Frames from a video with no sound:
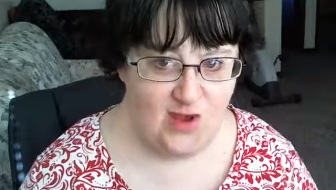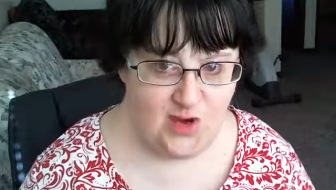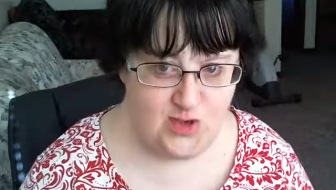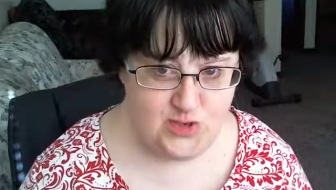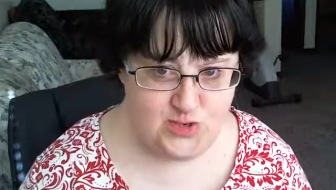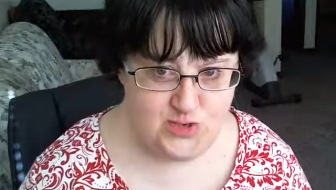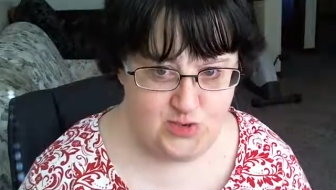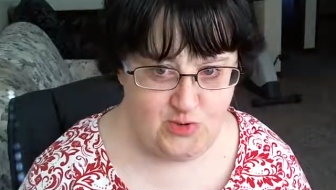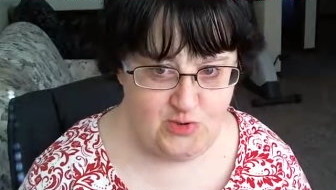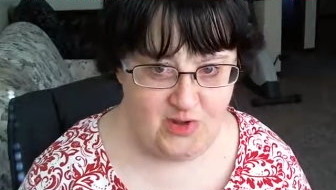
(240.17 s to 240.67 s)

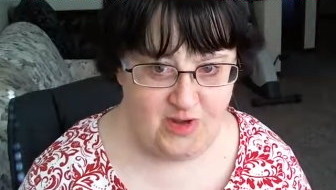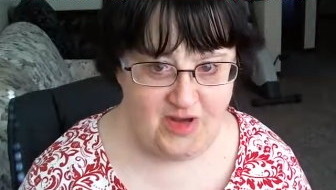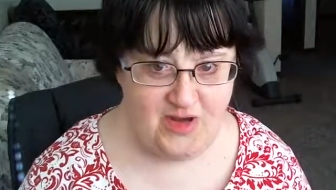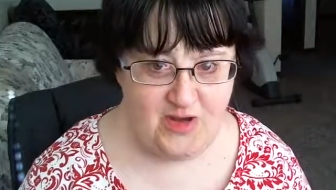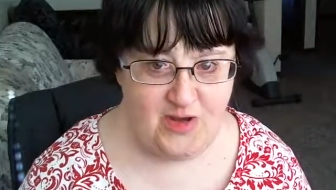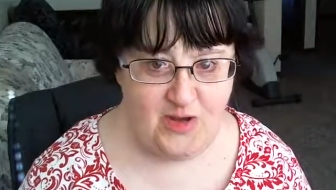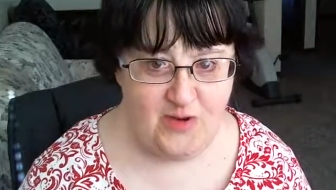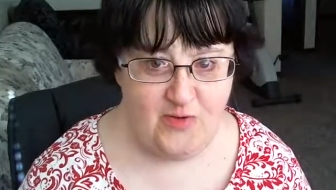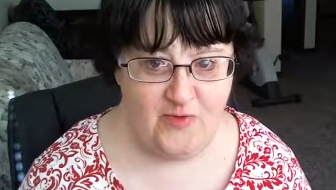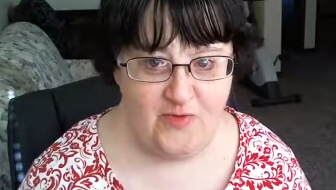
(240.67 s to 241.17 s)
on to,
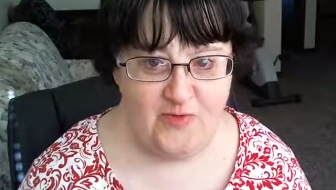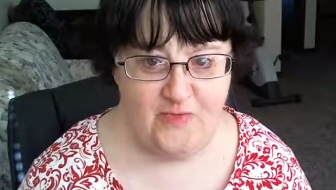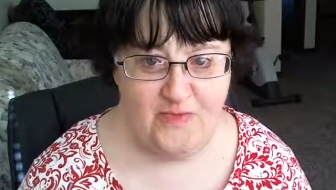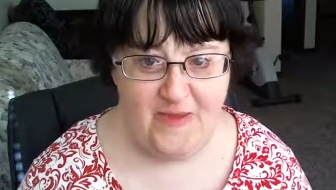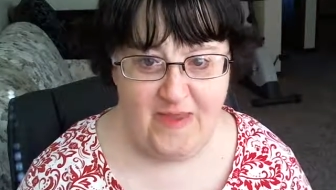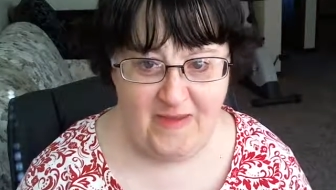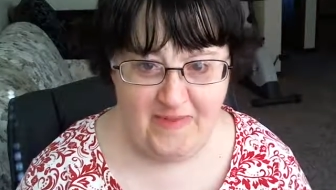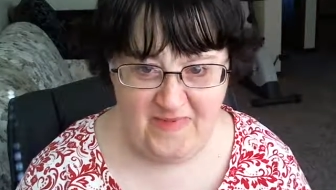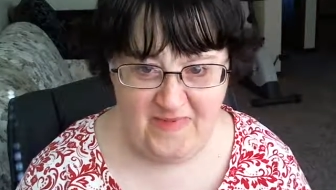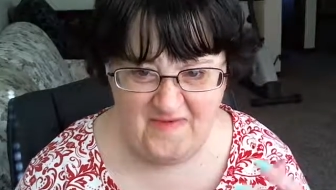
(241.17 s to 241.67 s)
the
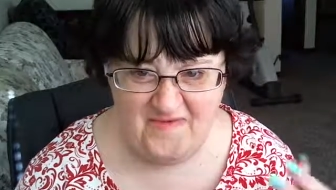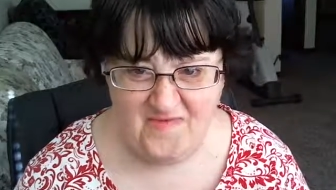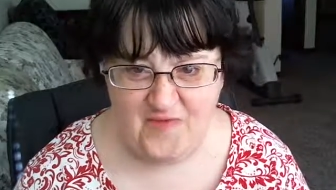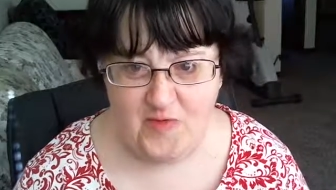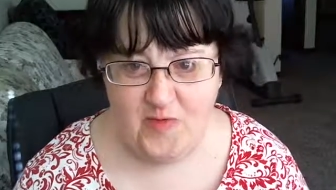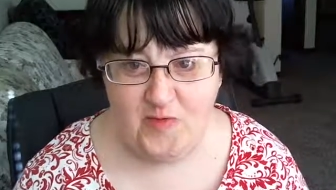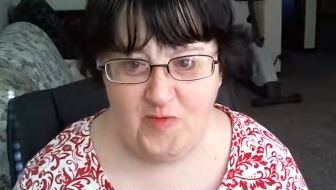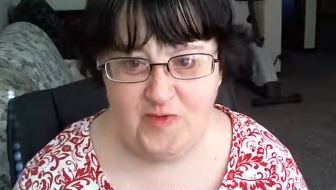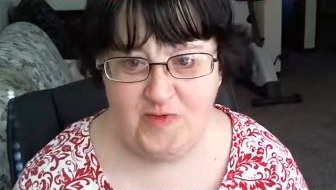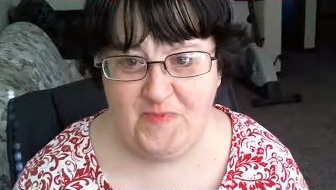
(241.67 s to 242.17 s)
baby
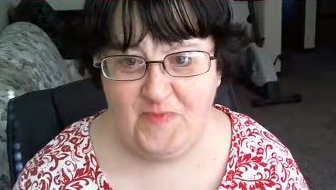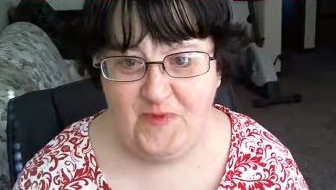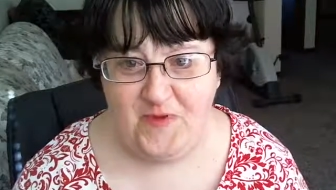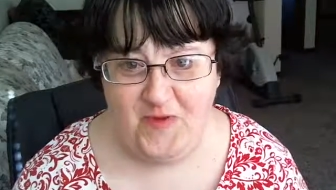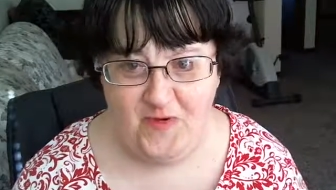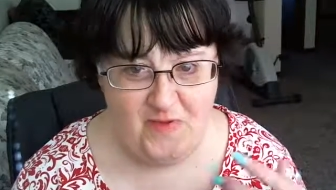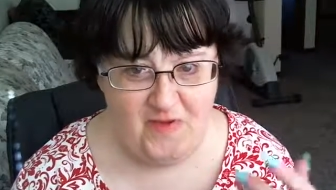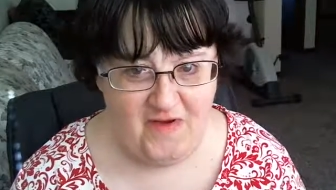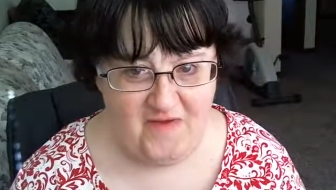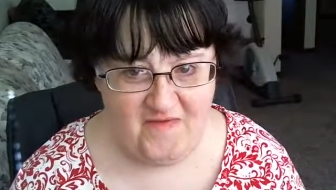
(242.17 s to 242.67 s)
foods, the
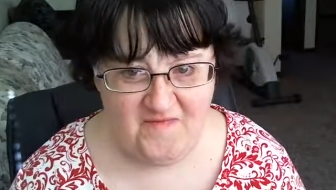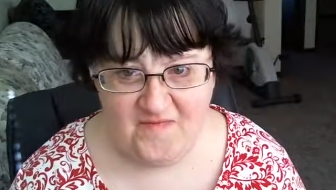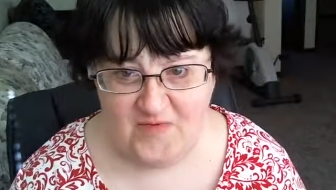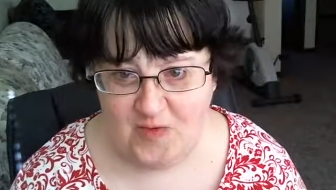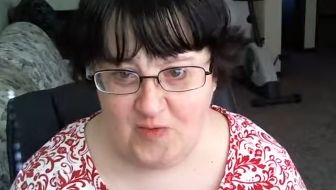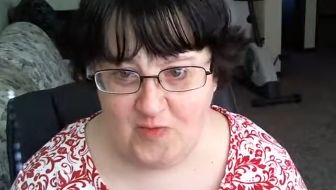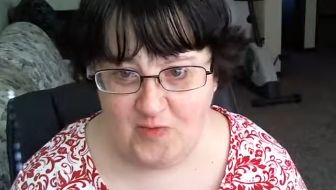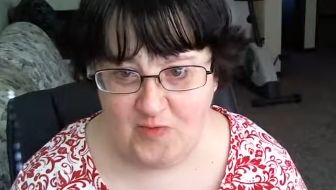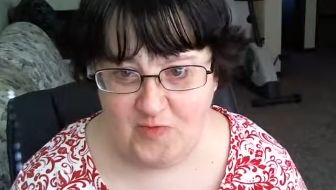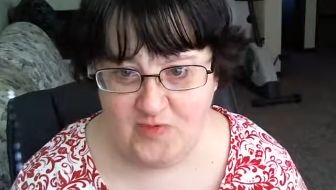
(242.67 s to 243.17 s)
puree
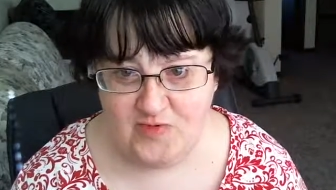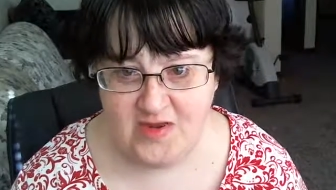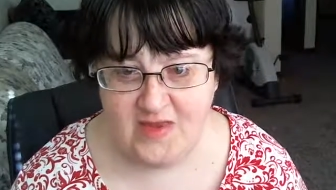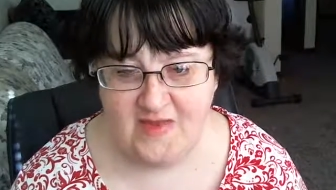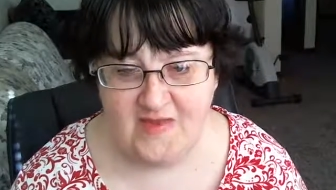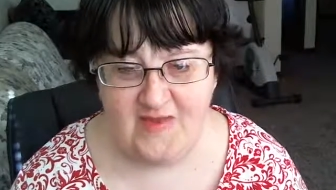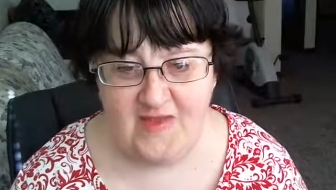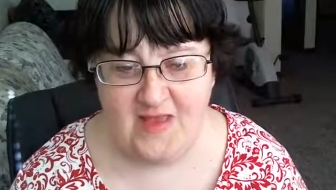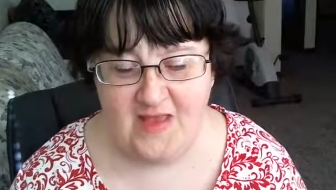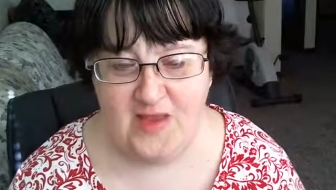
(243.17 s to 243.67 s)
foods,
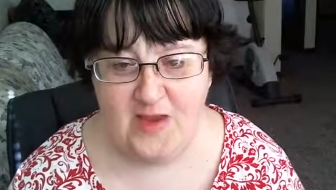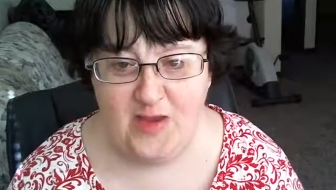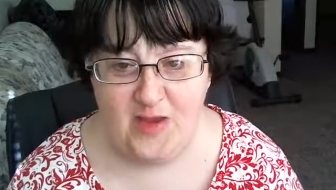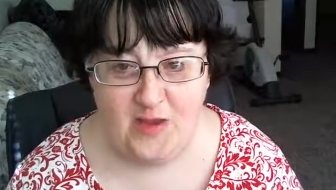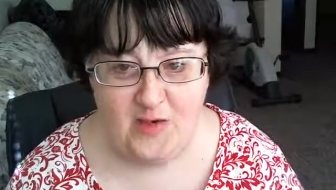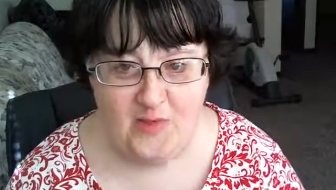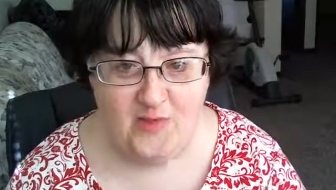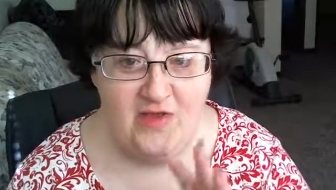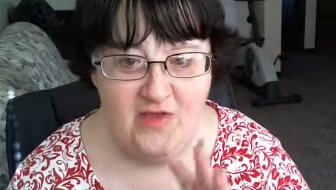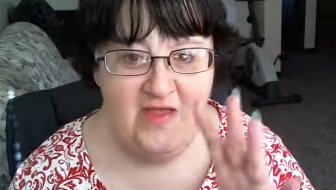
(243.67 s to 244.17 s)
and
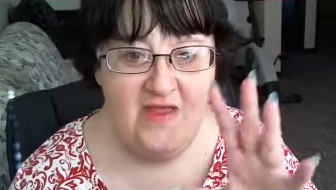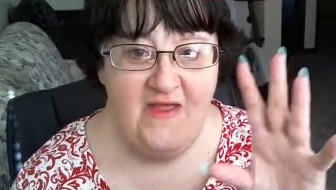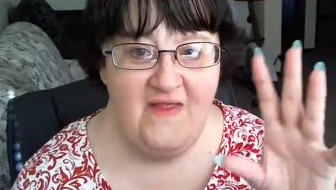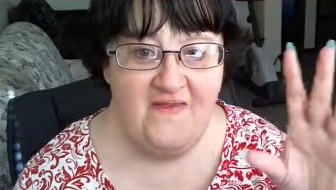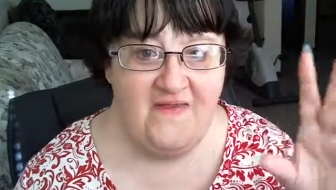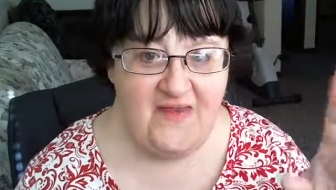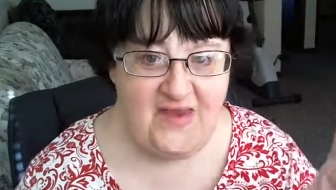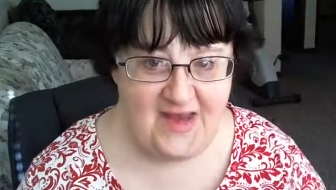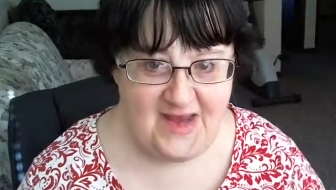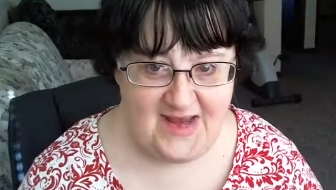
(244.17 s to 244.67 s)
then,
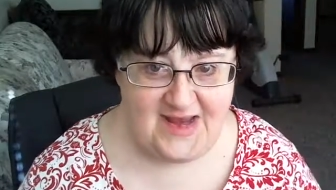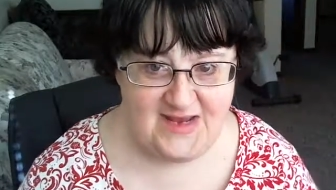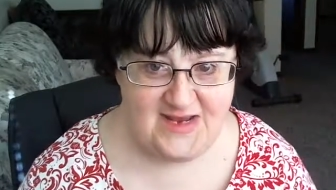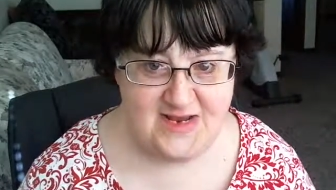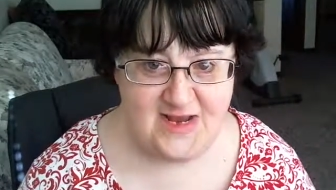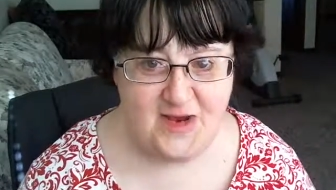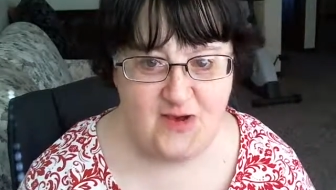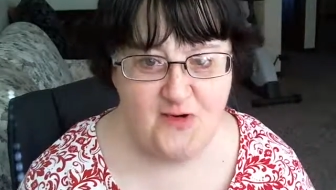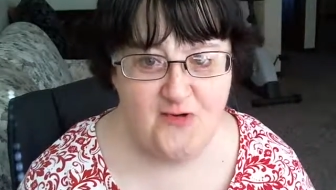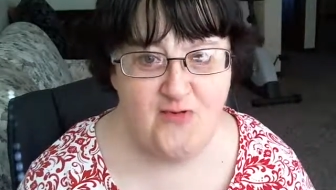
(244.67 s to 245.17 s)
they get
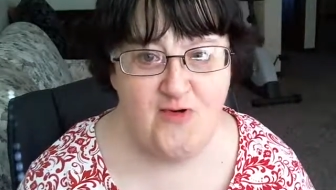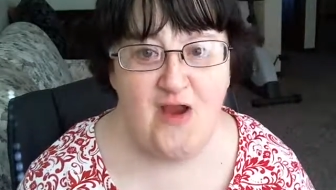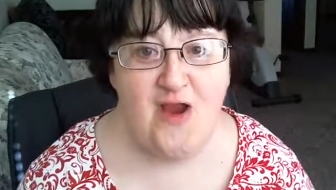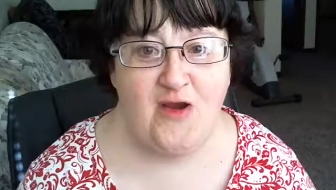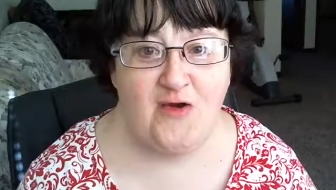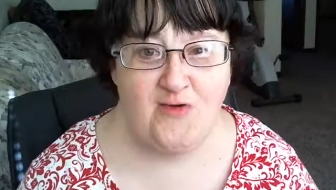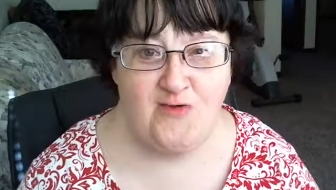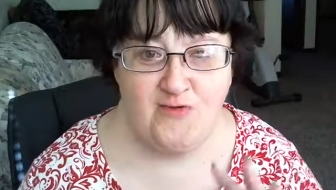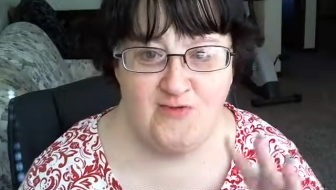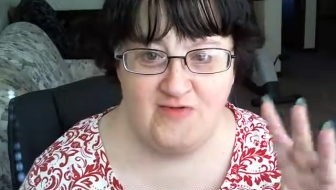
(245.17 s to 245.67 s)
into,
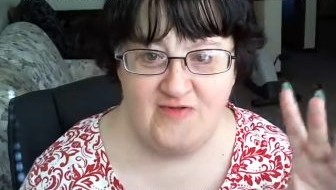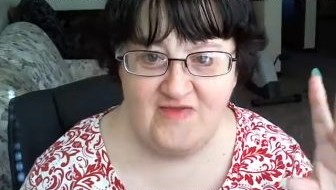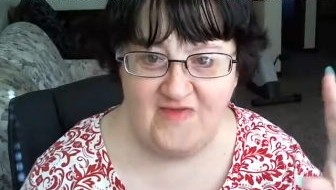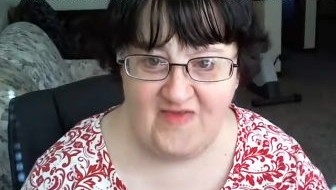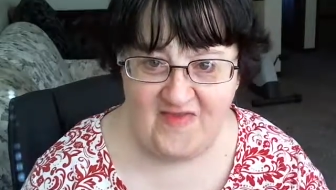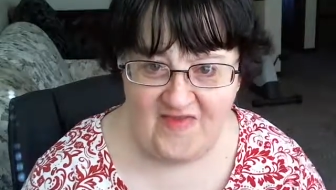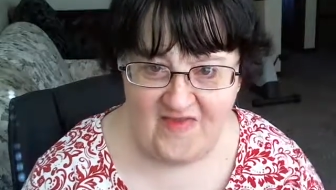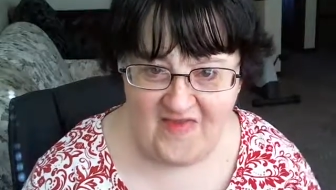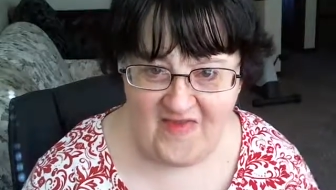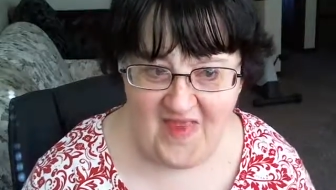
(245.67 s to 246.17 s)
crackers and
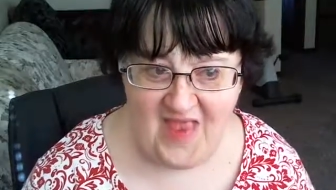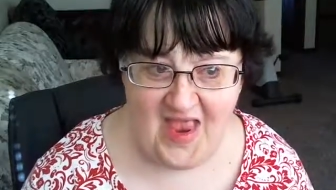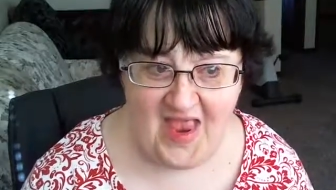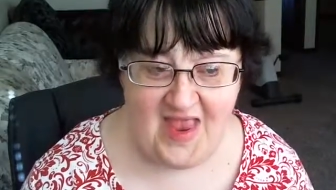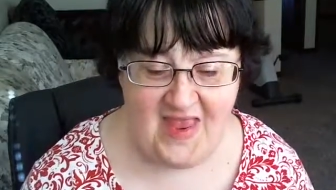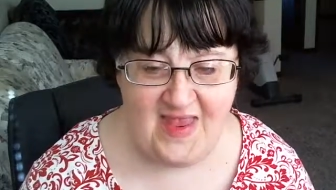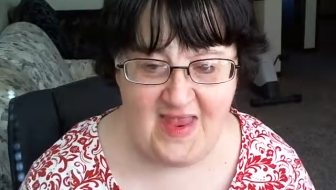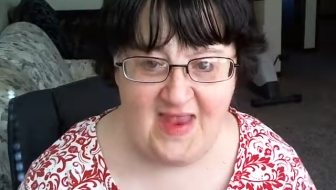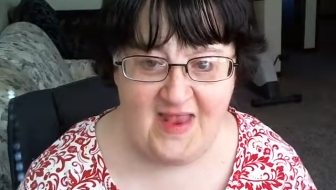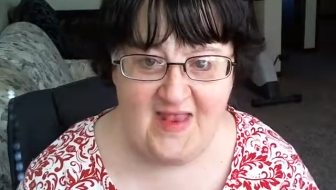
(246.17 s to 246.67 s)
things like that,
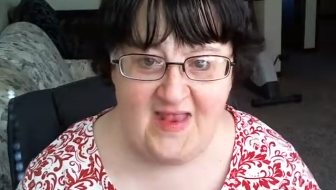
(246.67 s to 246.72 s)
and